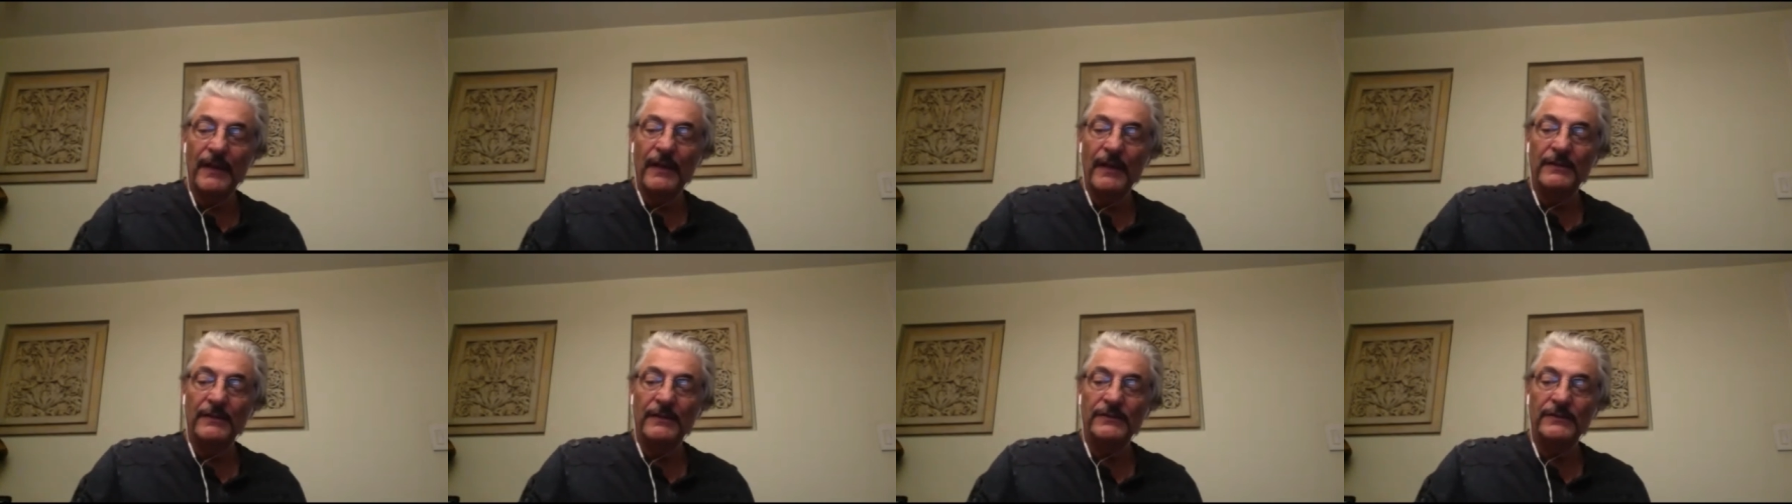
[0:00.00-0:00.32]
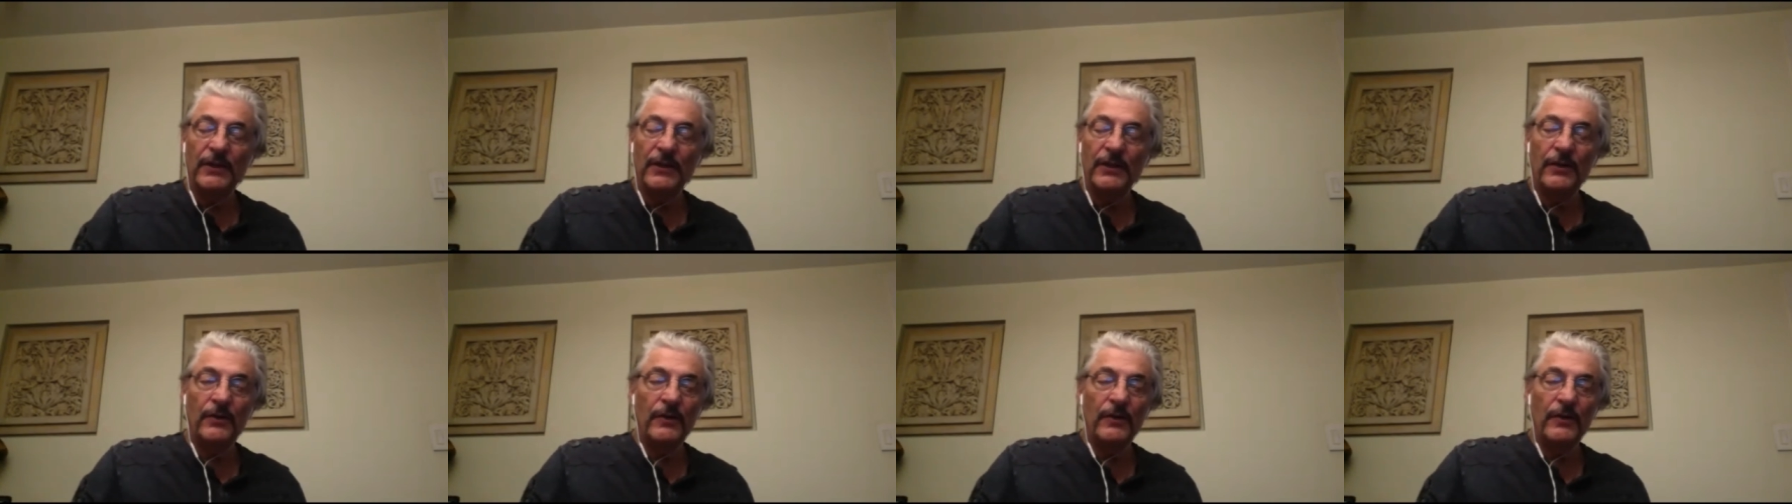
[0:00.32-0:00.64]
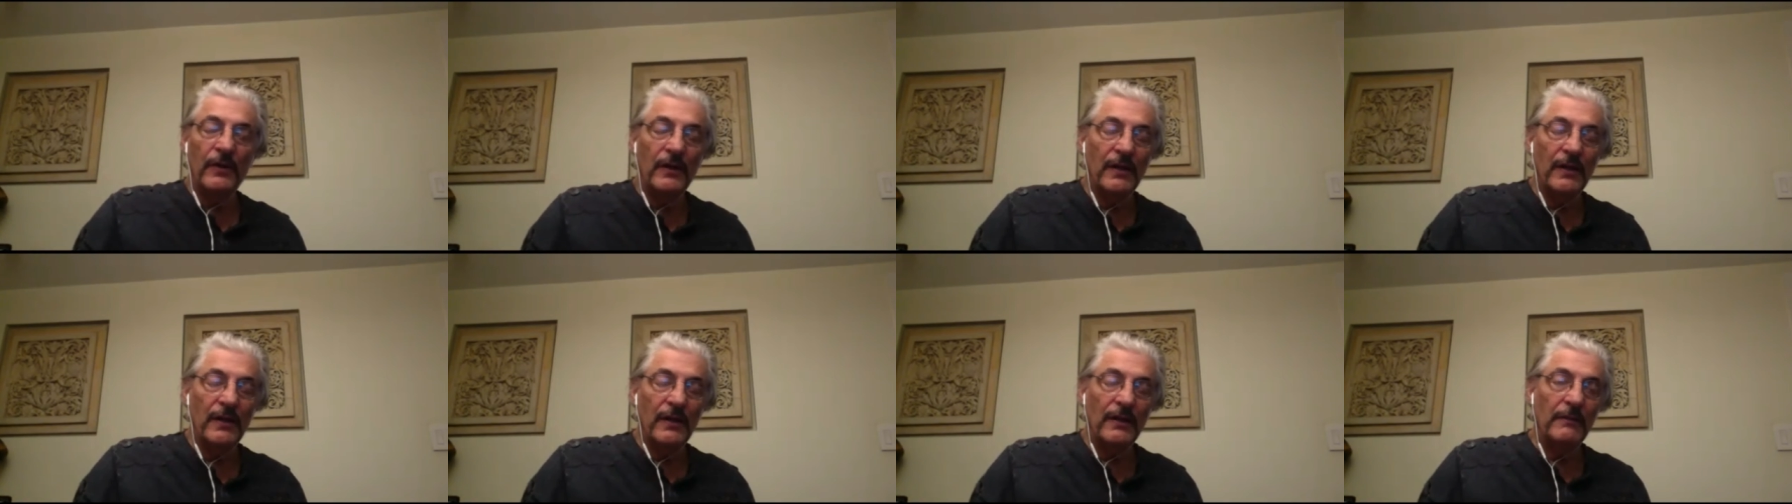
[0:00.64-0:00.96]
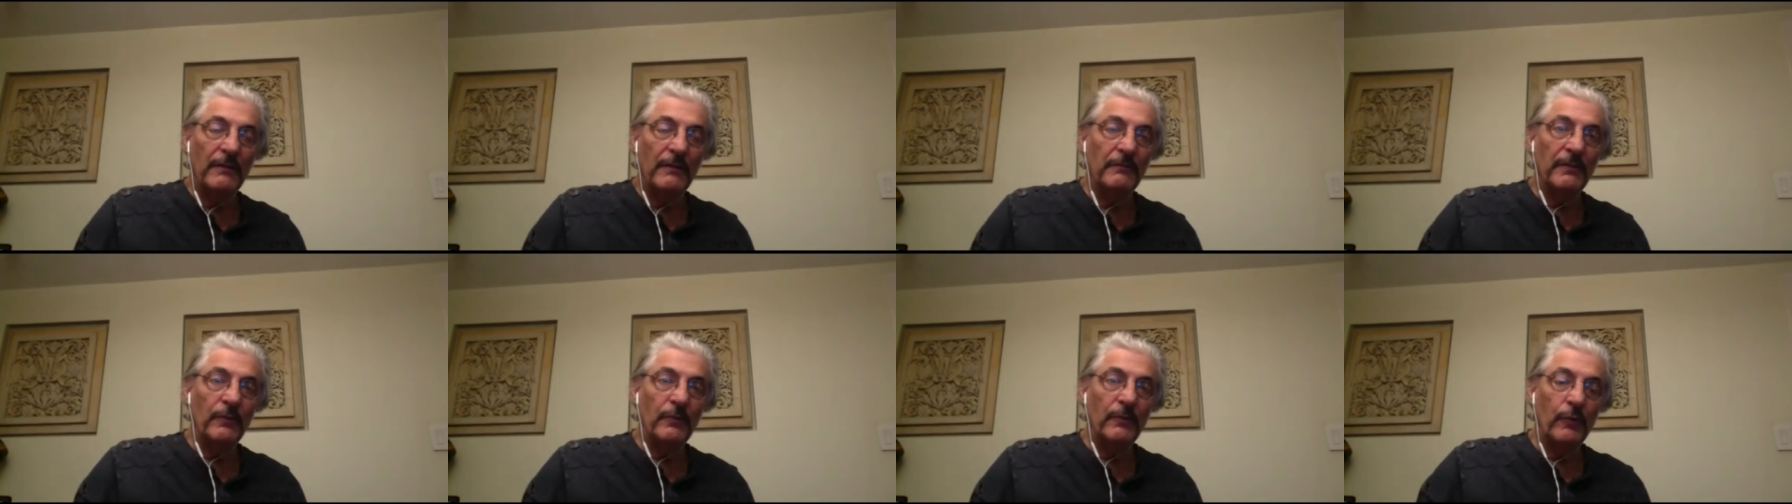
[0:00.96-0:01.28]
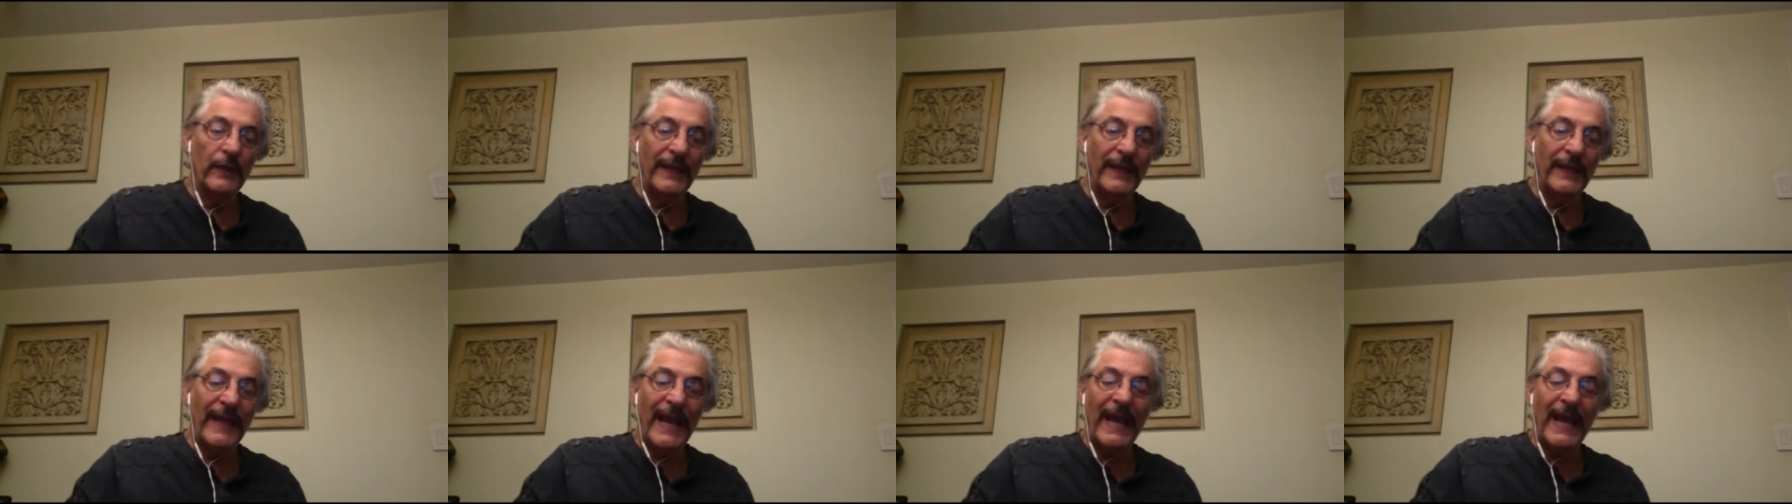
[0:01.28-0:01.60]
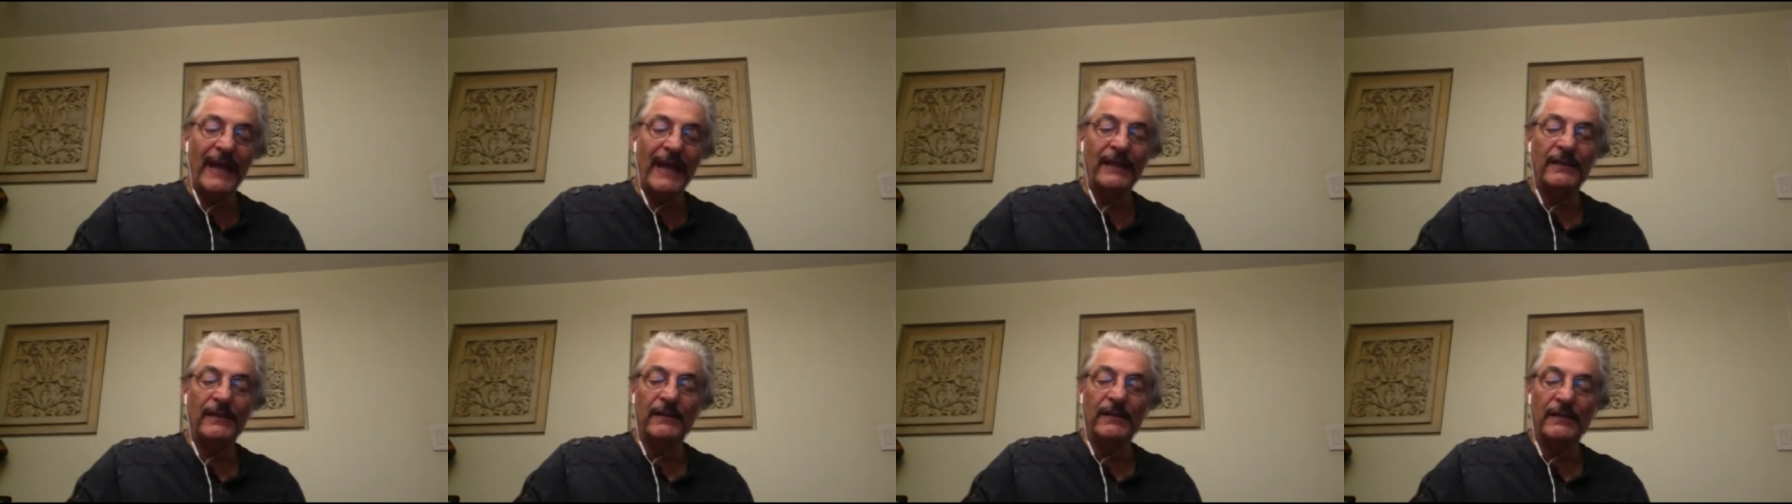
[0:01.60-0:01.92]
So, but we
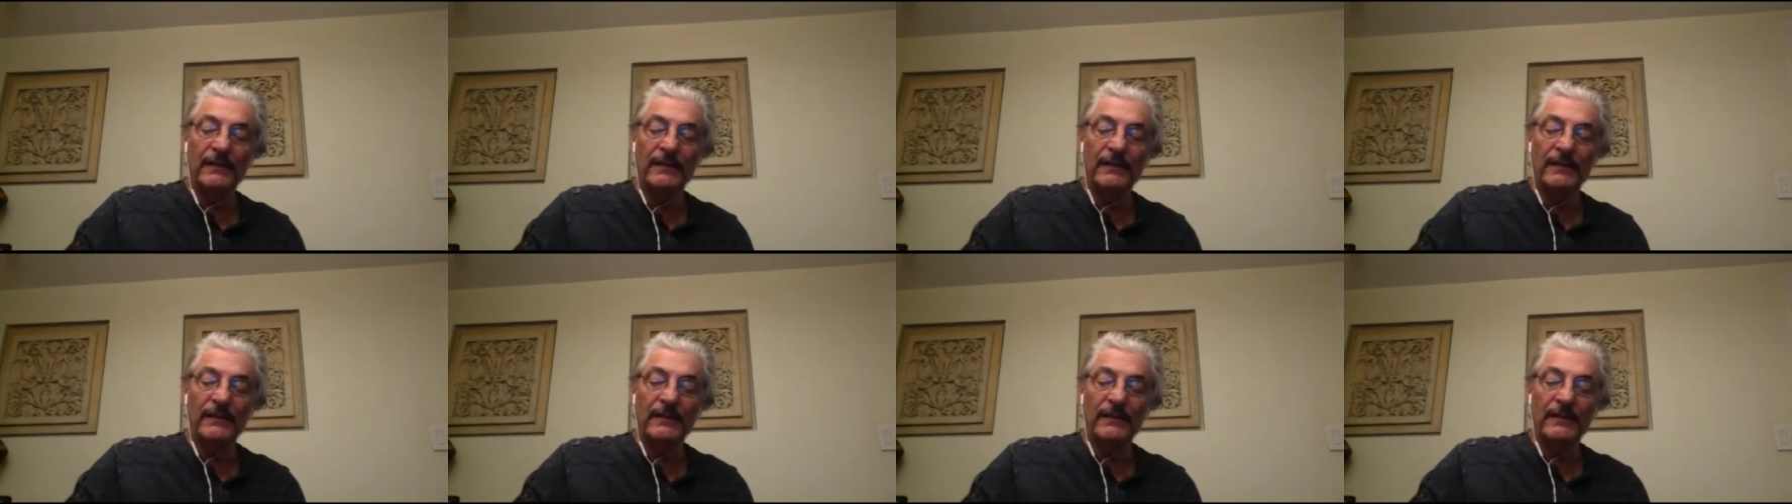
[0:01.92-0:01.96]
had